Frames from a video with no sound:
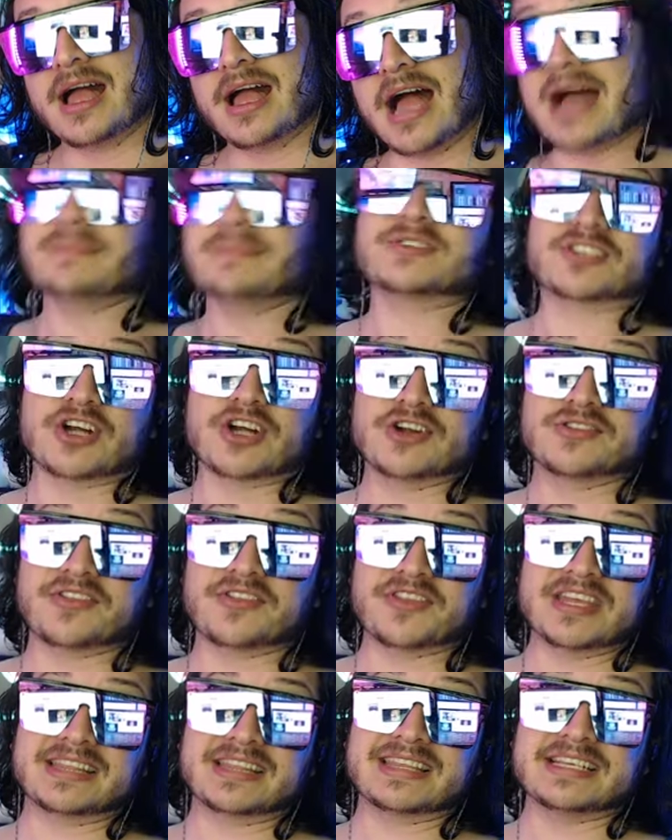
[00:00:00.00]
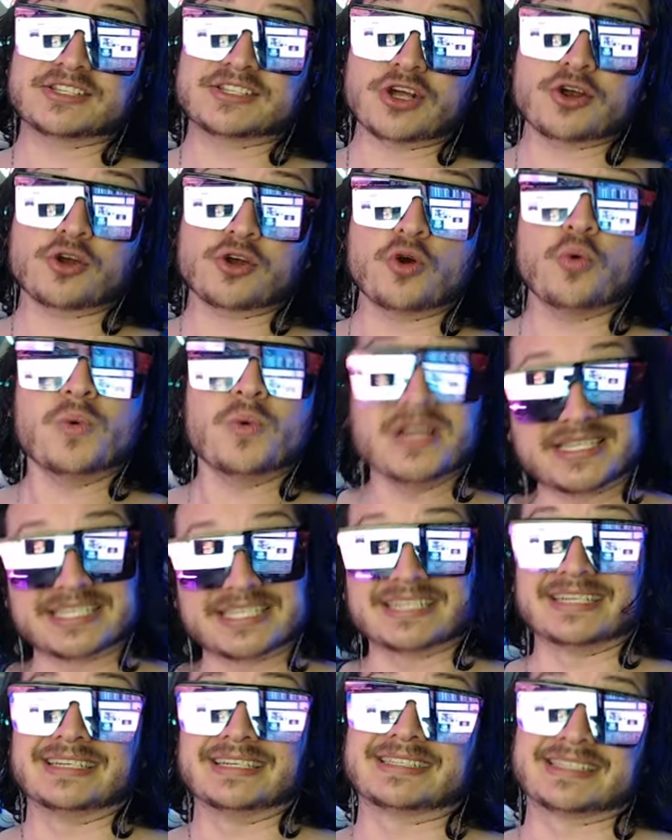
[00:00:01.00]
I'm starting to think these aren't
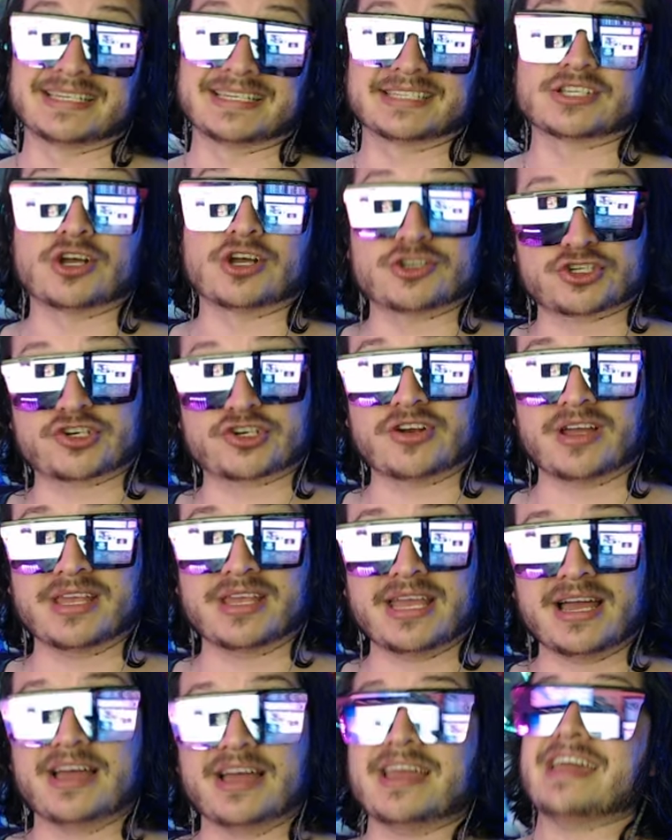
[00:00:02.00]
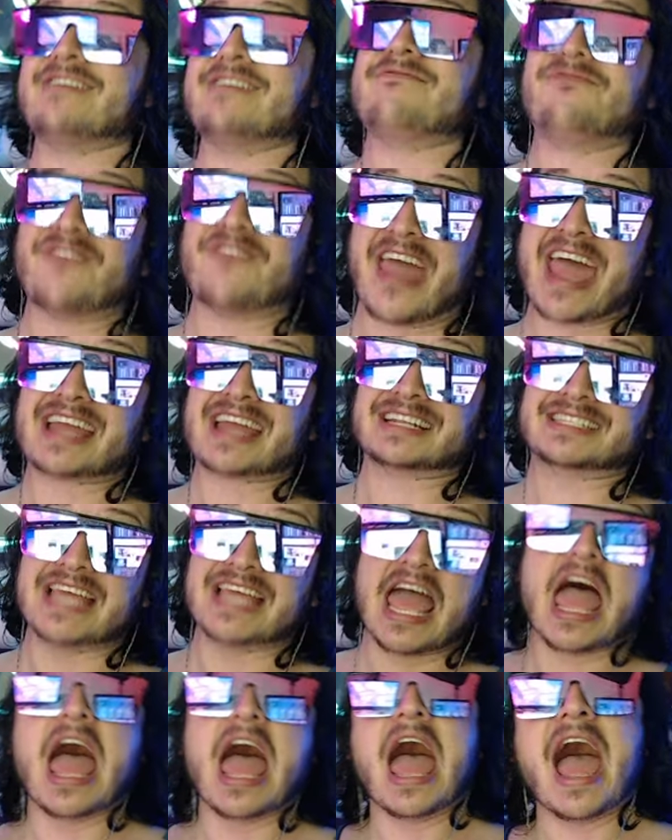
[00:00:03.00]
coincidences, Australia. In fact,
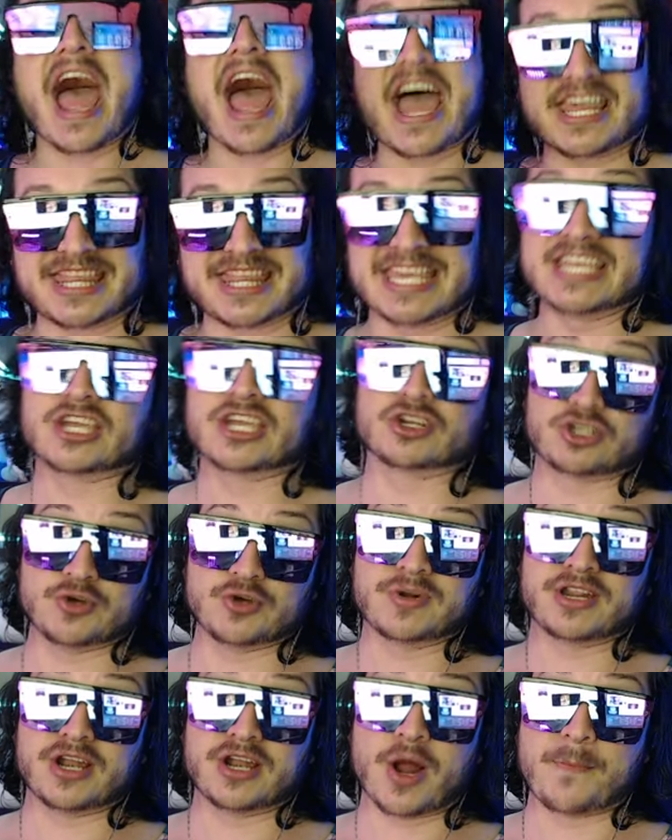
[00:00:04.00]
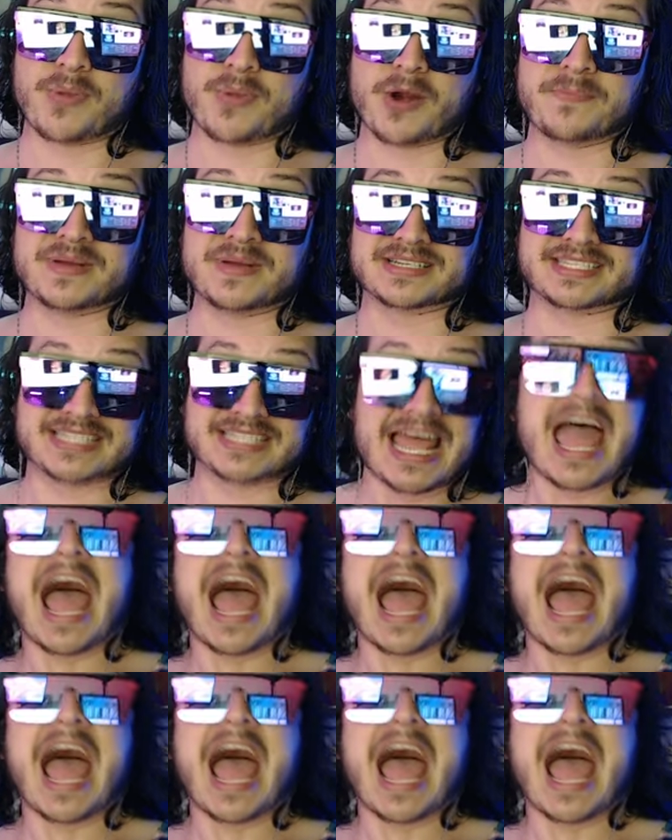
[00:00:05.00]
I think you're doing it on purpose.